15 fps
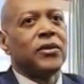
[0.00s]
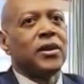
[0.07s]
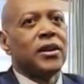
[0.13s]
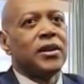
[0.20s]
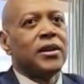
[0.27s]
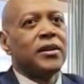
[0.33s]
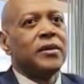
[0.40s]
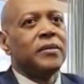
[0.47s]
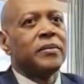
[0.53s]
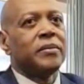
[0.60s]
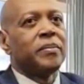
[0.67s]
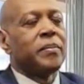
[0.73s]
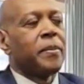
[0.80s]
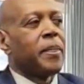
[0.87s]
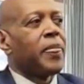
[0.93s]
have created
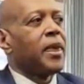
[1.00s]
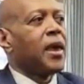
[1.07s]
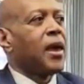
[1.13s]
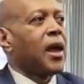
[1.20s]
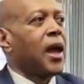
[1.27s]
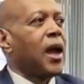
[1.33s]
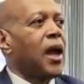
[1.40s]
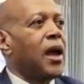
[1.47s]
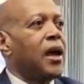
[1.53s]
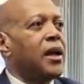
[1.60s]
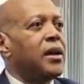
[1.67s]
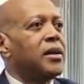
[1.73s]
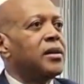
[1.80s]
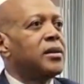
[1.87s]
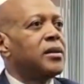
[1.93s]

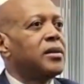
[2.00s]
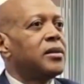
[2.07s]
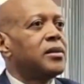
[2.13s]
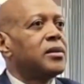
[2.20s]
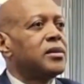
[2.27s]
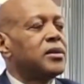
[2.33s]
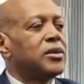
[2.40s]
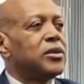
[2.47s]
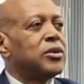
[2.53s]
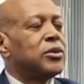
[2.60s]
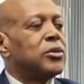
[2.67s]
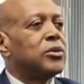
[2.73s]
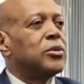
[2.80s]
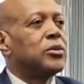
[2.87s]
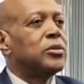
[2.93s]
and to
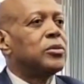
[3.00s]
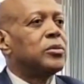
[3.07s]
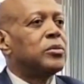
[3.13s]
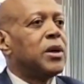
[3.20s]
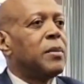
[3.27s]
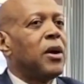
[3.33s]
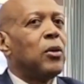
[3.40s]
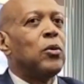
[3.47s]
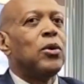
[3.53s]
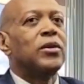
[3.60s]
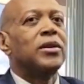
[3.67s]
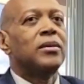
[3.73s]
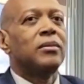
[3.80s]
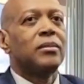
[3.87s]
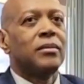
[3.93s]
bring my
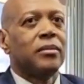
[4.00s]
own,